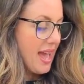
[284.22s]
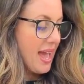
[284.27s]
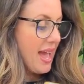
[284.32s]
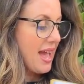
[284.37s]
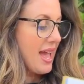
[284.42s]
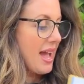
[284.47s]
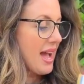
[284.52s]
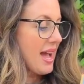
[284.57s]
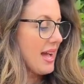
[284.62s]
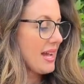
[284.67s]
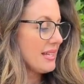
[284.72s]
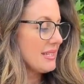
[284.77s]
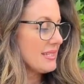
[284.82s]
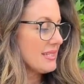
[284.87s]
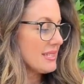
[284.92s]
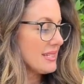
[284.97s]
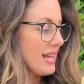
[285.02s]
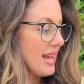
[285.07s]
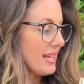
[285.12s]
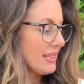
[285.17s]

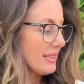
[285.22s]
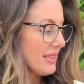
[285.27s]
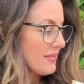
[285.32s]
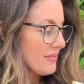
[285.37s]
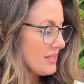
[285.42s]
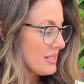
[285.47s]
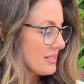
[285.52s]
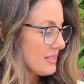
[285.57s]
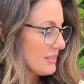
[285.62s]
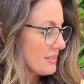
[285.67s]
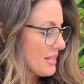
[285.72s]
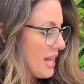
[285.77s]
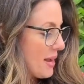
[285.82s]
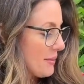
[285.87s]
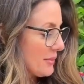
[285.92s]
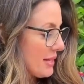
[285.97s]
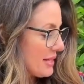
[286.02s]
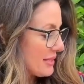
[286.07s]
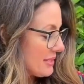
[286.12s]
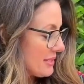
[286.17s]
And I love these little
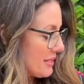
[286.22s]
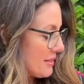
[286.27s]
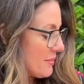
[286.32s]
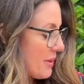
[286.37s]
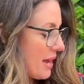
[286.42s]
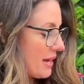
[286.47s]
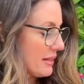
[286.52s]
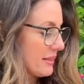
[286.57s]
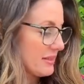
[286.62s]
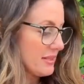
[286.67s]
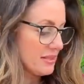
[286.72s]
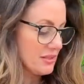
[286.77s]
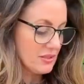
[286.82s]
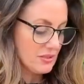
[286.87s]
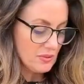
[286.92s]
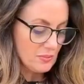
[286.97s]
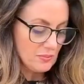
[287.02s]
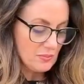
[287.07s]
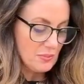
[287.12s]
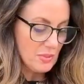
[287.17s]
timelines in the back of
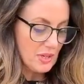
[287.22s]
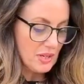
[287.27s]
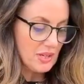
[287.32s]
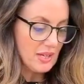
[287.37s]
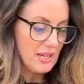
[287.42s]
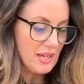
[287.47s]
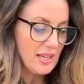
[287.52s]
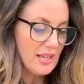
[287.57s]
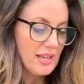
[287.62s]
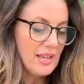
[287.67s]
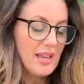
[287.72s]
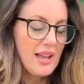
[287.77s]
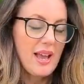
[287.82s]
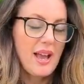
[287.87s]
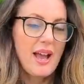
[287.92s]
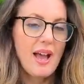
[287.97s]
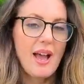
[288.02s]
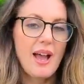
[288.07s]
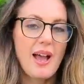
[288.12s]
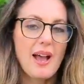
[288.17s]
this book.
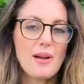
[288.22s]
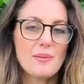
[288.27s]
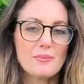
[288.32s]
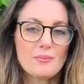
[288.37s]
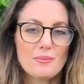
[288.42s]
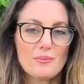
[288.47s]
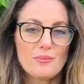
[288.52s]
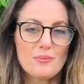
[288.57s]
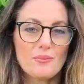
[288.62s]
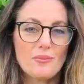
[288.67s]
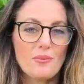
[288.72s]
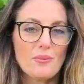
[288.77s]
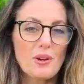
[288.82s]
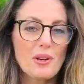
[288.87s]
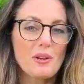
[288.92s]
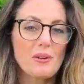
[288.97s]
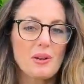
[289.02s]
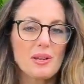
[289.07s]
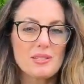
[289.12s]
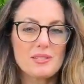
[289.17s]
What
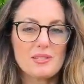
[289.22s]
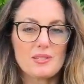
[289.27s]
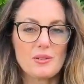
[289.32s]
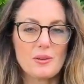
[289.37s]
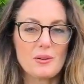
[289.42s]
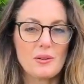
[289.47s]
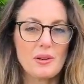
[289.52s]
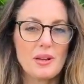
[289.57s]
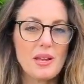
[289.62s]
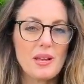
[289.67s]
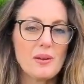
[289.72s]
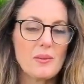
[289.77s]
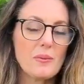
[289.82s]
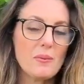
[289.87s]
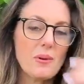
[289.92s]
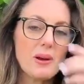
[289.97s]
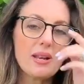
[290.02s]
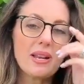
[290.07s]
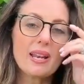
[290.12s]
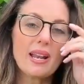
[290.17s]
a great story.
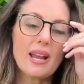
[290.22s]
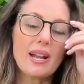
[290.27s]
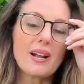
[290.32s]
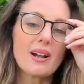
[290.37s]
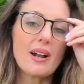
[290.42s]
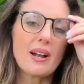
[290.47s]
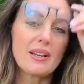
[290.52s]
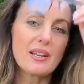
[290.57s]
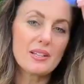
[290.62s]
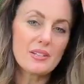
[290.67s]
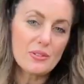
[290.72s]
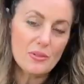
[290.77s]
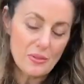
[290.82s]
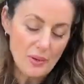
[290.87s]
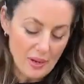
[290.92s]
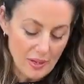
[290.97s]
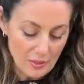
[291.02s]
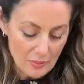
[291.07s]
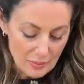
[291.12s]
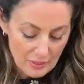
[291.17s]
What an iconic
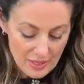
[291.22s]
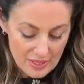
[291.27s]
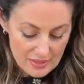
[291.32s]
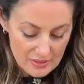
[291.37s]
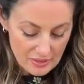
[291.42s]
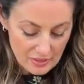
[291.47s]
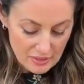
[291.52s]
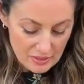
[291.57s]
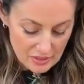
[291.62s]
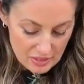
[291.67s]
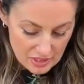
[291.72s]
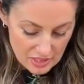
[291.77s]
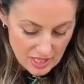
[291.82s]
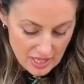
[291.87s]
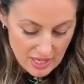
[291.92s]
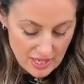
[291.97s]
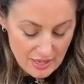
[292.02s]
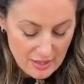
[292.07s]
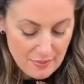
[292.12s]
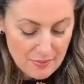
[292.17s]

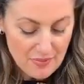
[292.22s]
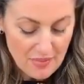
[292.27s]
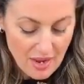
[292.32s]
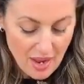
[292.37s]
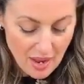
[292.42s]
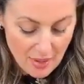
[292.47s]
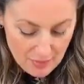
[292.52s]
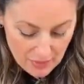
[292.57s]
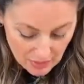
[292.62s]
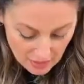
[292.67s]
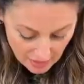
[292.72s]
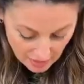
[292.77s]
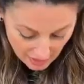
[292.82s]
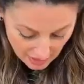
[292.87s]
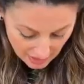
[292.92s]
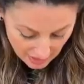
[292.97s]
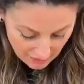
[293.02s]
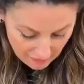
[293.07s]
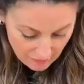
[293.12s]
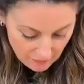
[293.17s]
trailblazer. Amelia
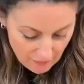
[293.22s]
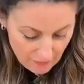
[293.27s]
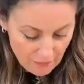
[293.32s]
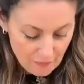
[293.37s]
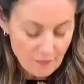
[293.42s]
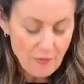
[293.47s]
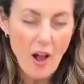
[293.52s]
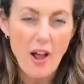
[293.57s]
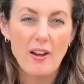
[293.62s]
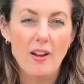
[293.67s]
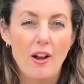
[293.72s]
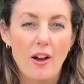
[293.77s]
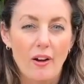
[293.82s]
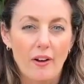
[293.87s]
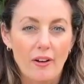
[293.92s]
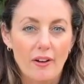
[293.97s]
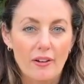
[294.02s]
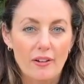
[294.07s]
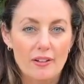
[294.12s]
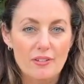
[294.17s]
had fought
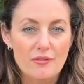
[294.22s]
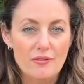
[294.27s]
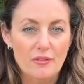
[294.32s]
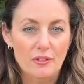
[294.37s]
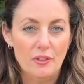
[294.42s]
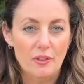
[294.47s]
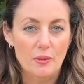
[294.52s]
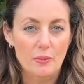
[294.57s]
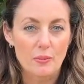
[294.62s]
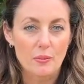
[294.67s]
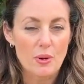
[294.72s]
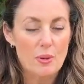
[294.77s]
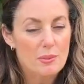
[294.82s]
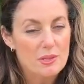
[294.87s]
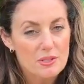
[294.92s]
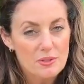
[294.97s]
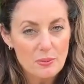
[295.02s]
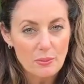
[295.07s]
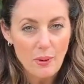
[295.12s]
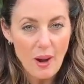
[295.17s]
hard for
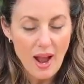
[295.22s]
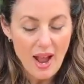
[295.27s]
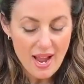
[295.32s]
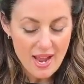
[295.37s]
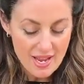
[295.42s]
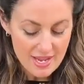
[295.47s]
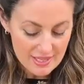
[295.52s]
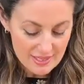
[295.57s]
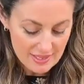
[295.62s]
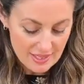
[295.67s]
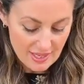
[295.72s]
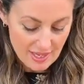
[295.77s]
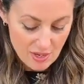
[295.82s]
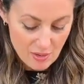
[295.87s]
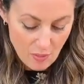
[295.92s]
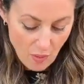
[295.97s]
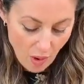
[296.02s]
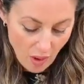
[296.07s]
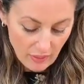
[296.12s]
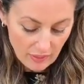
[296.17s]
women's rights and
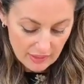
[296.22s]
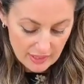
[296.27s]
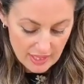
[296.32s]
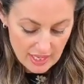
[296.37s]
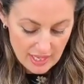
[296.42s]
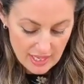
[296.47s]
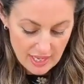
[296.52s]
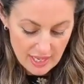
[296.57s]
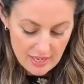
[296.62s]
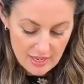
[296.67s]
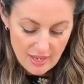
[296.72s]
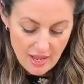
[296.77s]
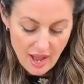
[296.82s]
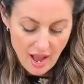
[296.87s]
equality.